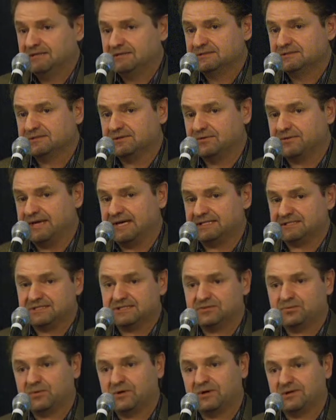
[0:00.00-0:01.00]
So
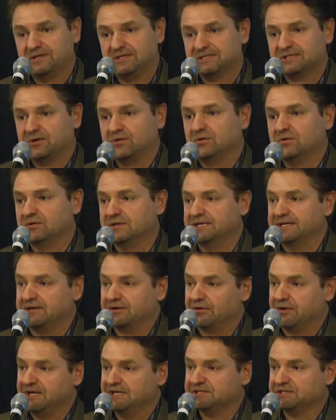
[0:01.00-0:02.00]
that's where this whole
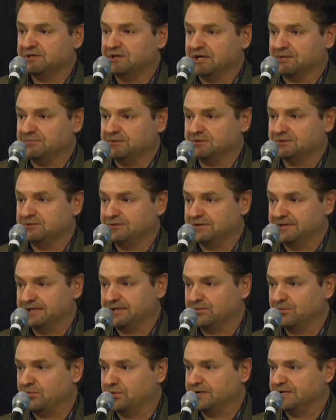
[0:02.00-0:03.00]
integration
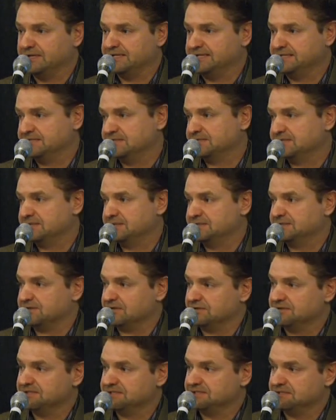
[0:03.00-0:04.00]
opportunity really
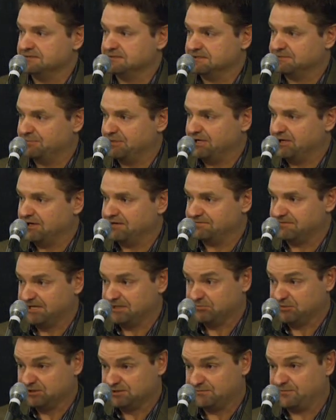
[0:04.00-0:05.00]
starts to spin off
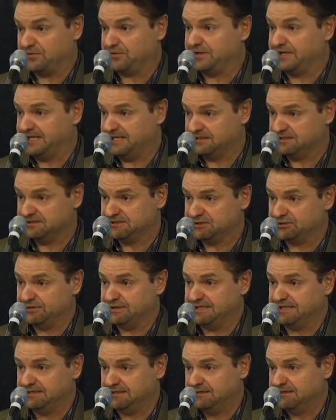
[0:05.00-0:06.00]
numbers for the
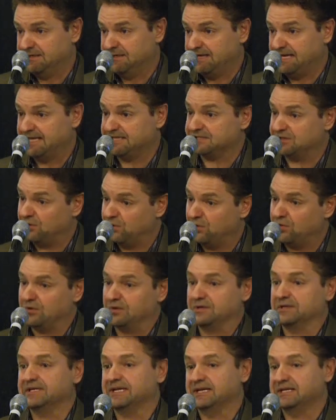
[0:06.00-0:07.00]
industry as a
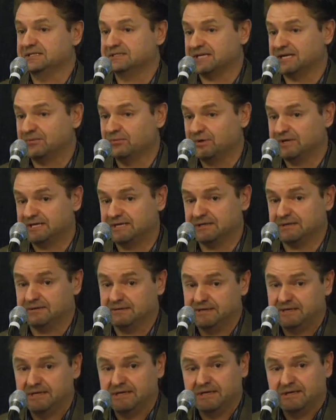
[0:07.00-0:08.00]
whole. Anytime we can
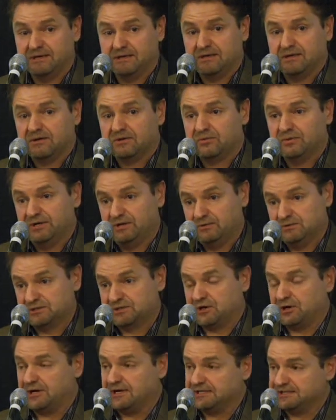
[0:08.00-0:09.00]
reduce
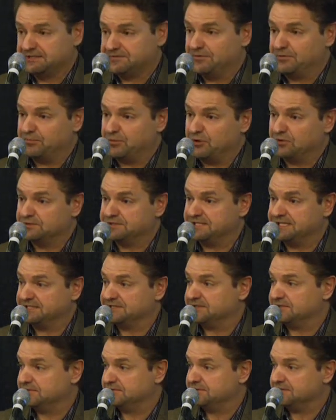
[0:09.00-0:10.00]
costs for
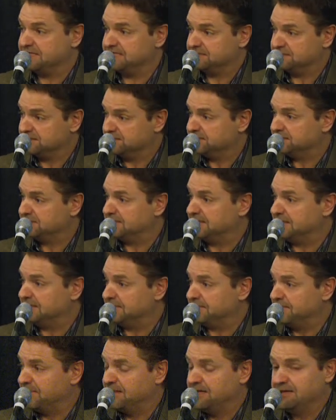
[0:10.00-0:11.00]
processors,
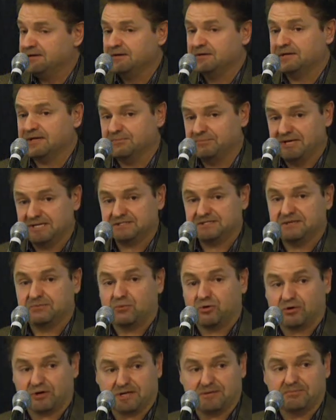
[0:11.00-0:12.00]
that makes them
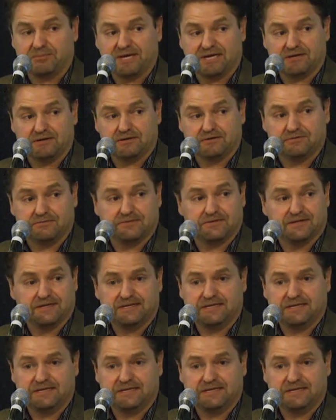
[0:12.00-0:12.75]
more competitive